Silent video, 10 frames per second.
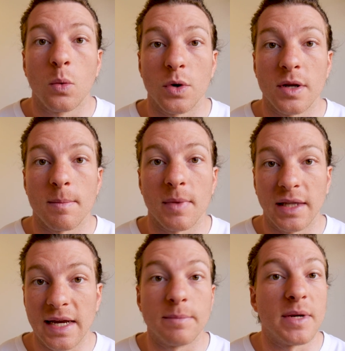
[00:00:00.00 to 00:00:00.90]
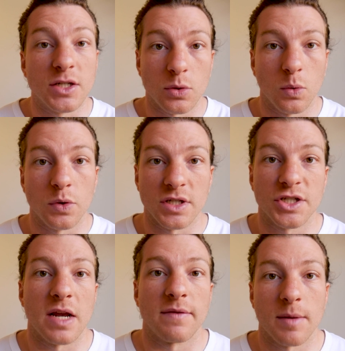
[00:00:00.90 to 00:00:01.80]
would lead me towards
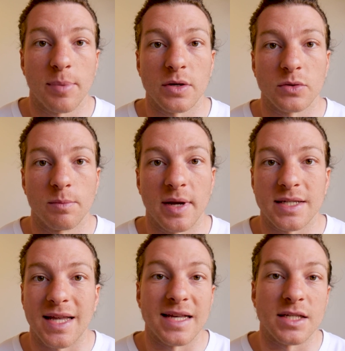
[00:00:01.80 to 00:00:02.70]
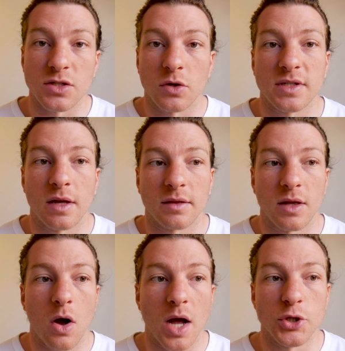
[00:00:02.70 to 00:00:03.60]
achieving a personal best as it's not something
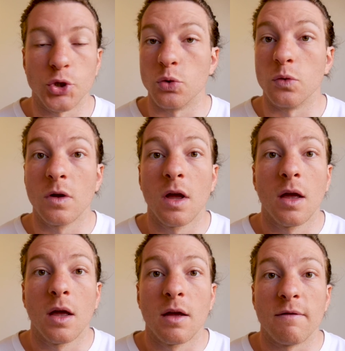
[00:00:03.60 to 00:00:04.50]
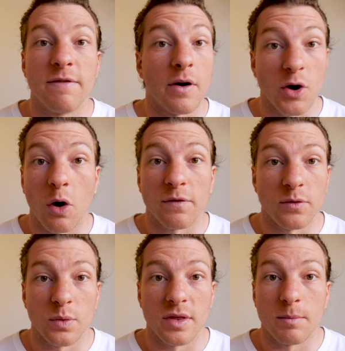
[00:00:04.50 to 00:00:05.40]
that I do very
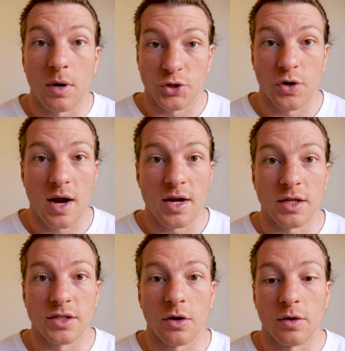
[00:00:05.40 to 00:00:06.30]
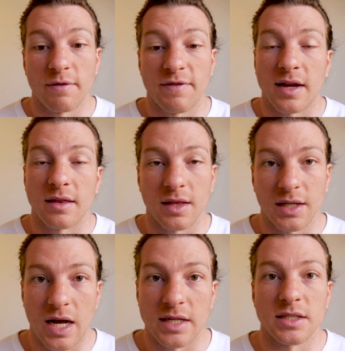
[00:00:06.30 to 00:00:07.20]
often within my training. So the fact that the
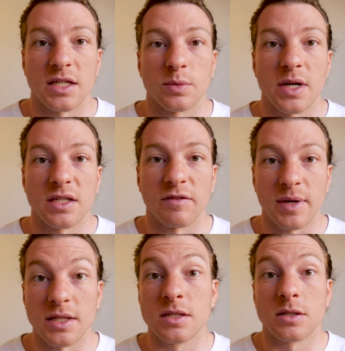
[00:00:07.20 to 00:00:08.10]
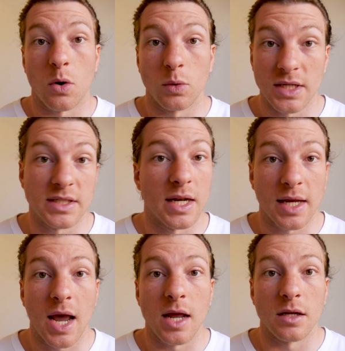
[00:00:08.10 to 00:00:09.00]
last six weeks have been solely
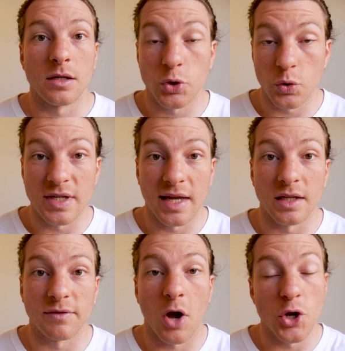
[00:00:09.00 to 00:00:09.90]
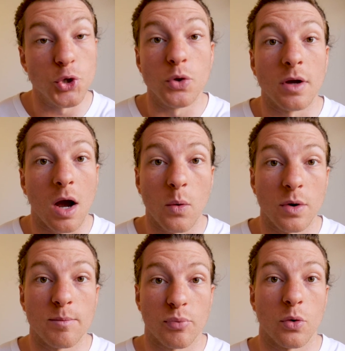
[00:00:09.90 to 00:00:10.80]
dedicated to deadlift, I knew that I
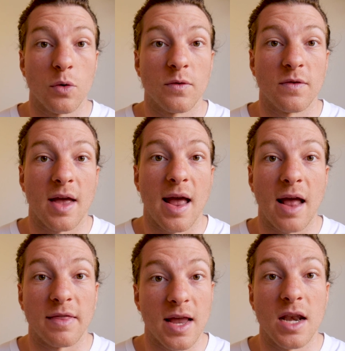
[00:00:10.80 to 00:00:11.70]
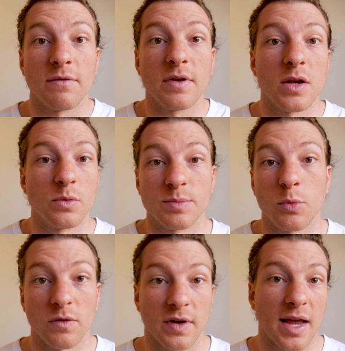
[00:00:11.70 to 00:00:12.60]
would improve at the end of it. It was
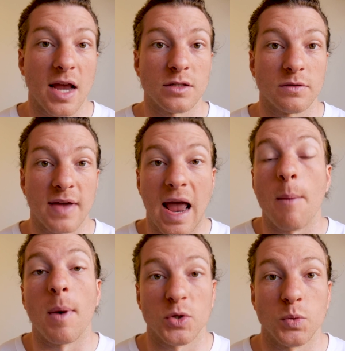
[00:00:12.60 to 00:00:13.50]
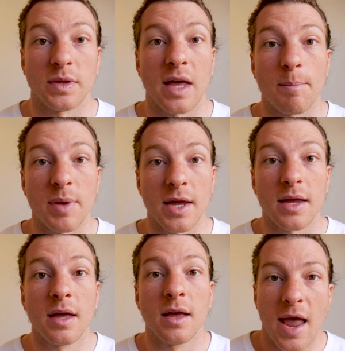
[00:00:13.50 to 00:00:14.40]
more of a case of how much would that
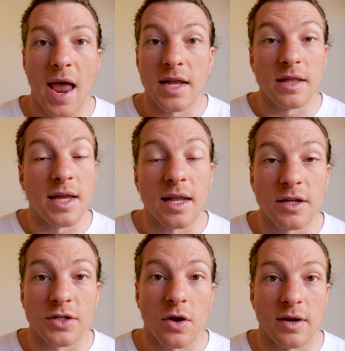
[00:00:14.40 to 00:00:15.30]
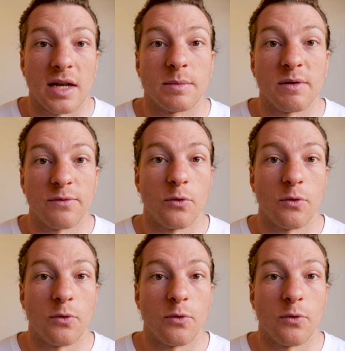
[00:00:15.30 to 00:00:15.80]
be and in the end it turned out to be a